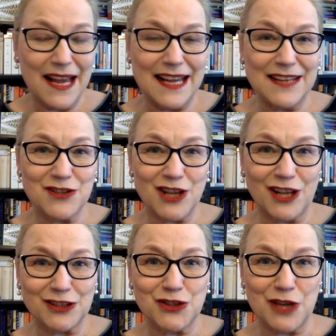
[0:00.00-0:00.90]

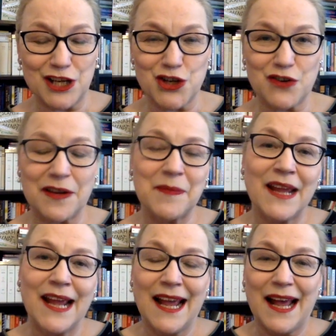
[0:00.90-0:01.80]
insult to injury.
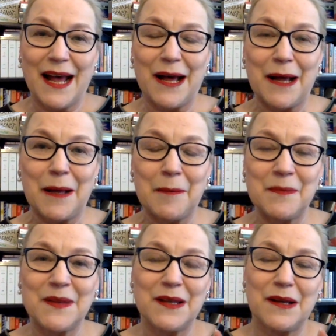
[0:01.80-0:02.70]

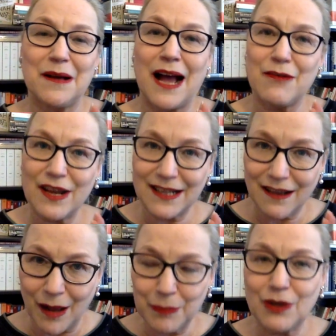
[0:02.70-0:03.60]
Um, I read a
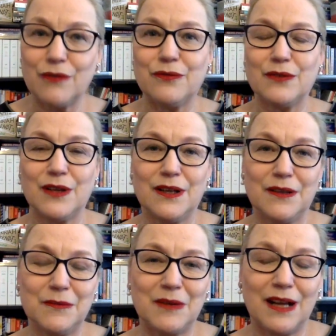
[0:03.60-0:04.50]
couple of
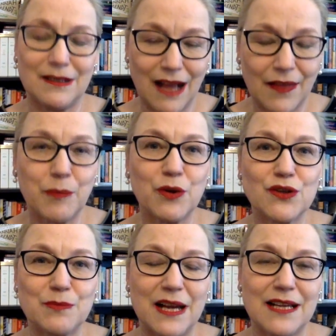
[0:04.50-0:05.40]
um, uh, other books
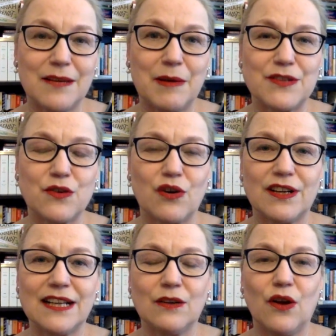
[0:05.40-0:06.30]
by, by Zora
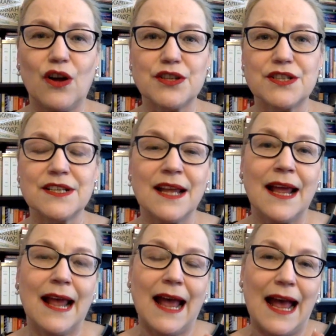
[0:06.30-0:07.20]
Neale Hurston,
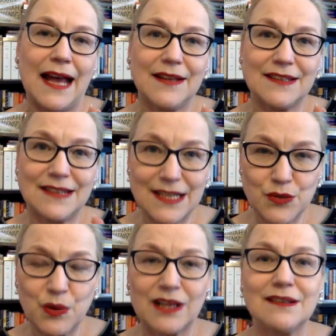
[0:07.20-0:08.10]
and
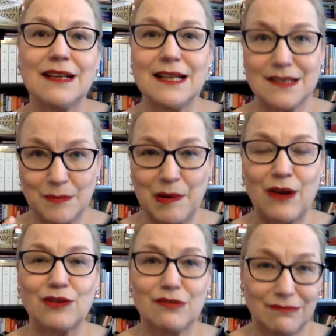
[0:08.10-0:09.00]
this one is
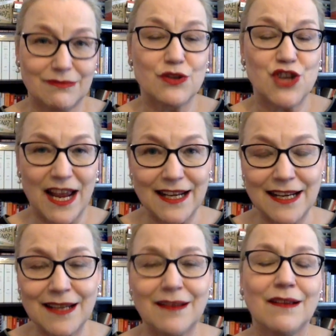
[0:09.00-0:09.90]
about
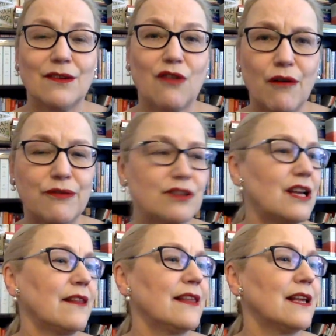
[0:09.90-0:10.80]
Janie Crawford,
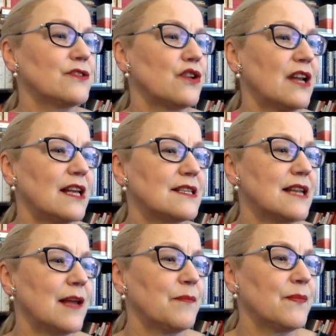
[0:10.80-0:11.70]
I think is her last
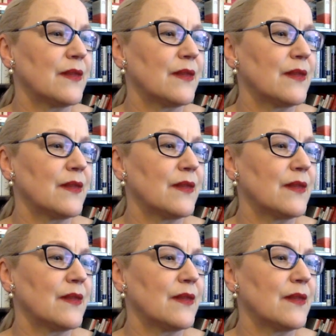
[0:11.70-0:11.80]
name.